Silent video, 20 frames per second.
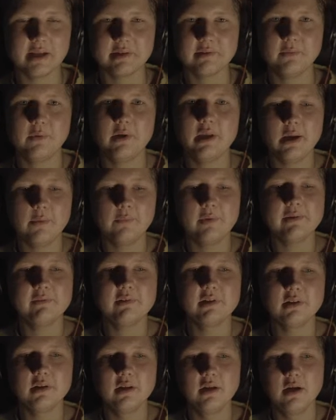We
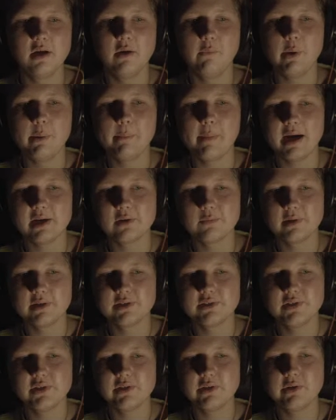might want to
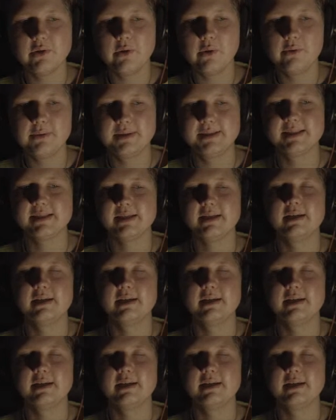use